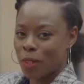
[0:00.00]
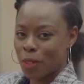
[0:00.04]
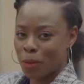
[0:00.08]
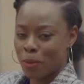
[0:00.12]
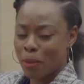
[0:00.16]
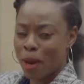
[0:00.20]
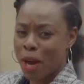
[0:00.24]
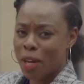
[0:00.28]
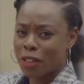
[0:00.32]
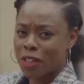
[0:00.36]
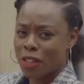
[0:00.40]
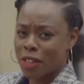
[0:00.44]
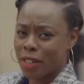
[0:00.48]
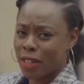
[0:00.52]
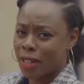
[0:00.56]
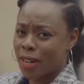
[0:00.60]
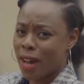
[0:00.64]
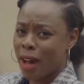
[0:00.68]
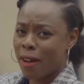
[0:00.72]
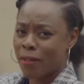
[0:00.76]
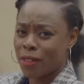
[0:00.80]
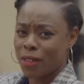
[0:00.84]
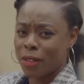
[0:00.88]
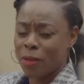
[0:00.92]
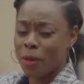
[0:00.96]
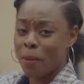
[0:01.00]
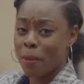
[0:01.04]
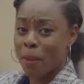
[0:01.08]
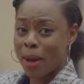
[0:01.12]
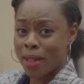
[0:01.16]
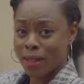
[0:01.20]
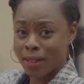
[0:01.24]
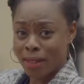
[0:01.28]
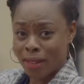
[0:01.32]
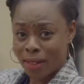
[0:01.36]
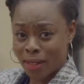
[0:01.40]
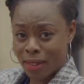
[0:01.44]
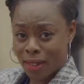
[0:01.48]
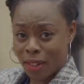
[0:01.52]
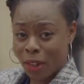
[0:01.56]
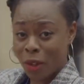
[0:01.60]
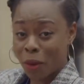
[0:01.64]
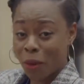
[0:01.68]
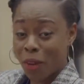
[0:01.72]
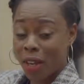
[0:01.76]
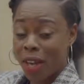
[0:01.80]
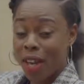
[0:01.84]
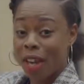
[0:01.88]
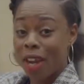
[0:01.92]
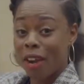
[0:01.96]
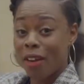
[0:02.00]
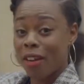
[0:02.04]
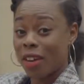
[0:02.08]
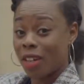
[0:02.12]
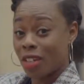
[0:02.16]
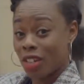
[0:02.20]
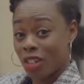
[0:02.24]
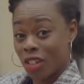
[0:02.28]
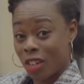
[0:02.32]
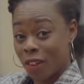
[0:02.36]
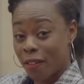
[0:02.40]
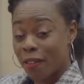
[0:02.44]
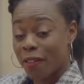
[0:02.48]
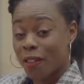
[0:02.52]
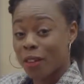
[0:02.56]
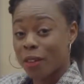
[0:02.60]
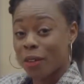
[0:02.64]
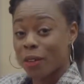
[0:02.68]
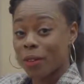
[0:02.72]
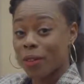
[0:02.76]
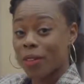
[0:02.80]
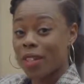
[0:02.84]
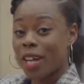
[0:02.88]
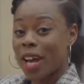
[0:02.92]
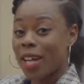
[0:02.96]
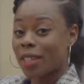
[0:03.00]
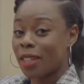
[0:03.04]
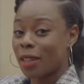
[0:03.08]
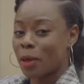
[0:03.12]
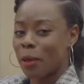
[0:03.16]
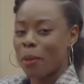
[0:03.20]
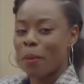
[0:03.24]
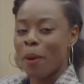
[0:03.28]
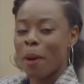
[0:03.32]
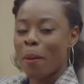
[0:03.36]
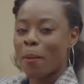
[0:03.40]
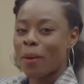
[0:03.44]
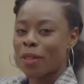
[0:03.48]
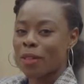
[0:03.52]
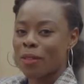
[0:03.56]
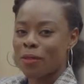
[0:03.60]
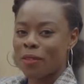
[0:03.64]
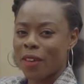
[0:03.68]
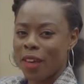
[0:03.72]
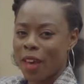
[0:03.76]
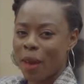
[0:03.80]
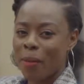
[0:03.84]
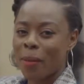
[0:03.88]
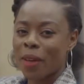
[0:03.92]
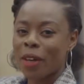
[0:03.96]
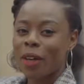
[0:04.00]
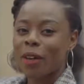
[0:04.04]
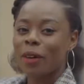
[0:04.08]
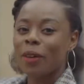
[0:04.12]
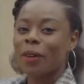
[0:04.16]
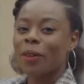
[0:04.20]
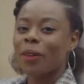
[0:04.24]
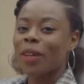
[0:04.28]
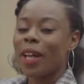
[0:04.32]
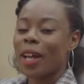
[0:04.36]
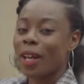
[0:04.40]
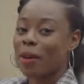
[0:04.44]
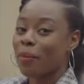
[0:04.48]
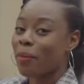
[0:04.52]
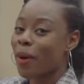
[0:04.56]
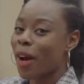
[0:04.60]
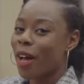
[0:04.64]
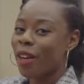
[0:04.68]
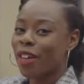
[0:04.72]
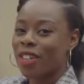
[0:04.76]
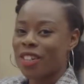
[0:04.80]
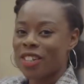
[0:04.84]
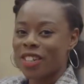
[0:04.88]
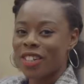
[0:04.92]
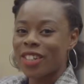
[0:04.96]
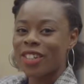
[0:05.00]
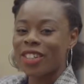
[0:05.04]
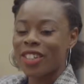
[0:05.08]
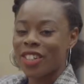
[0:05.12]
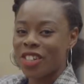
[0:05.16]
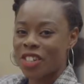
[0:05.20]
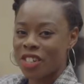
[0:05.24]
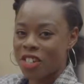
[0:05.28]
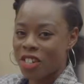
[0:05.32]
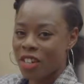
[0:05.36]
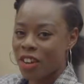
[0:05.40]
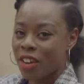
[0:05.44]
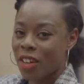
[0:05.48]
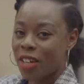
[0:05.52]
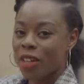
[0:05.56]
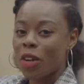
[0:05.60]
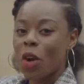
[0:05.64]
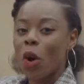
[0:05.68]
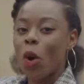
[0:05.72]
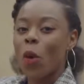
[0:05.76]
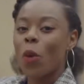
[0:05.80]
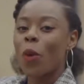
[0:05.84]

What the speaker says: this passion after a master's degree here in Sheffield at the Department of Chemical and Biological Engineering,